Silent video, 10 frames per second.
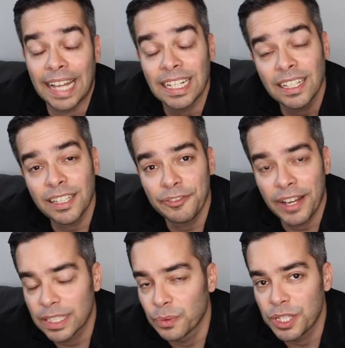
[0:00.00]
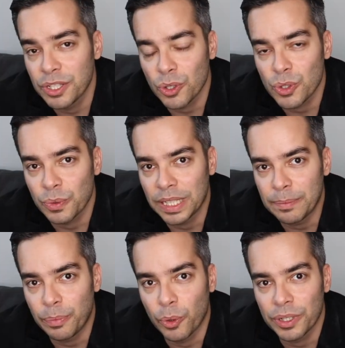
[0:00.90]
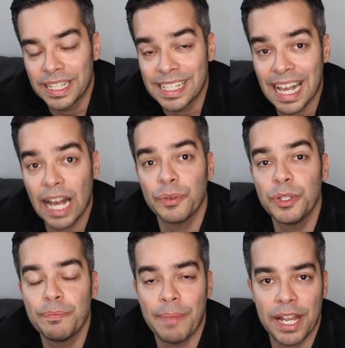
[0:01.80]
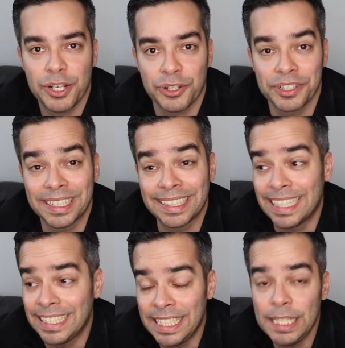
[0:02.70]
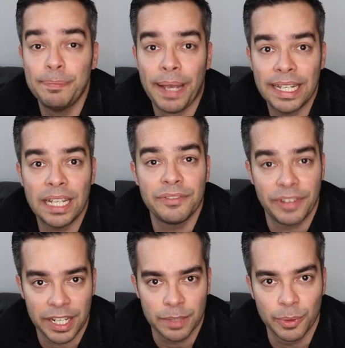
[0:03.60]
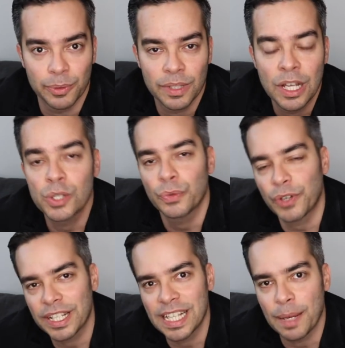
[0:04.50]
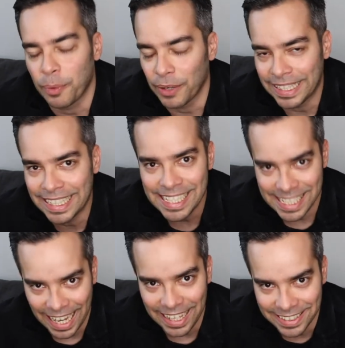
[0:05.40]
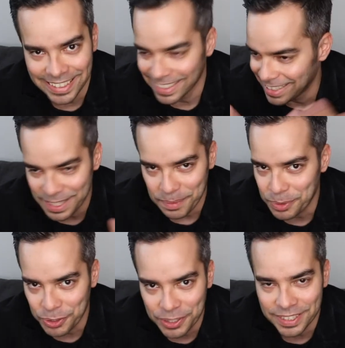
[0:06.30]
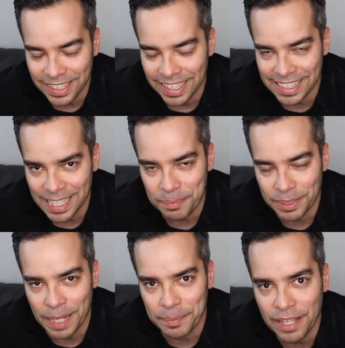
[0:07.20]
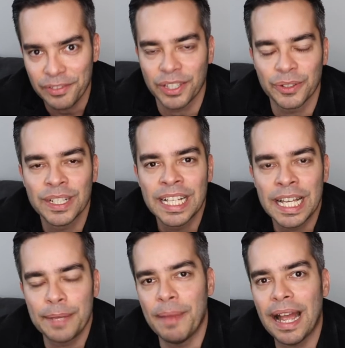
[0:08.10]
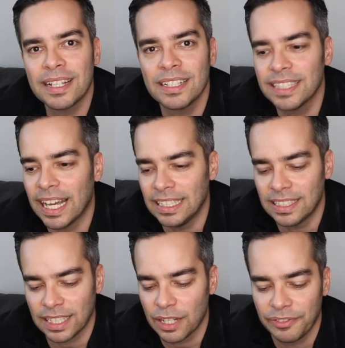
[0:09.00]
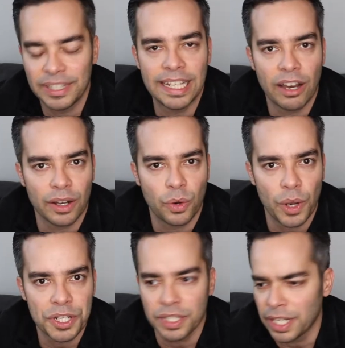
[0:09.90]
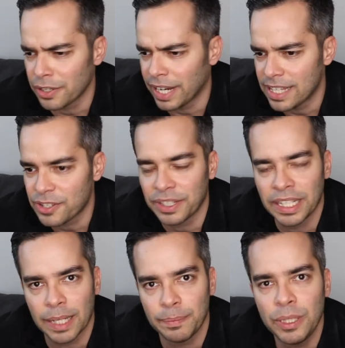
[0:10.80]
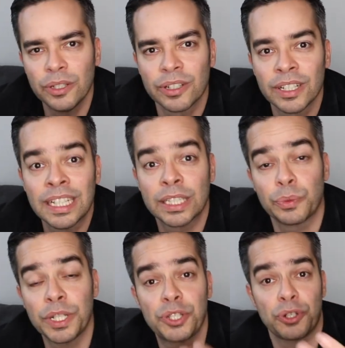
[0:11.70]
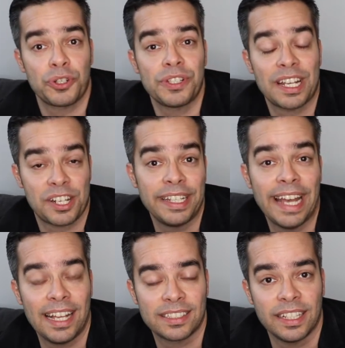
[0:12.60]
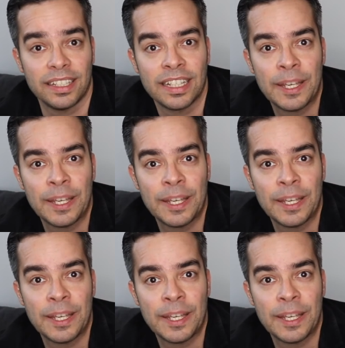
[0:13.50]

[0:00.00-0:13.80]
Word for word: And another factor which is also really important is how you measured the dependent variable. So for example, in this case, this absurd example that I'm giving you, imagine that instead of filling out a questionnaire or answering the computer, the researcher is actually asking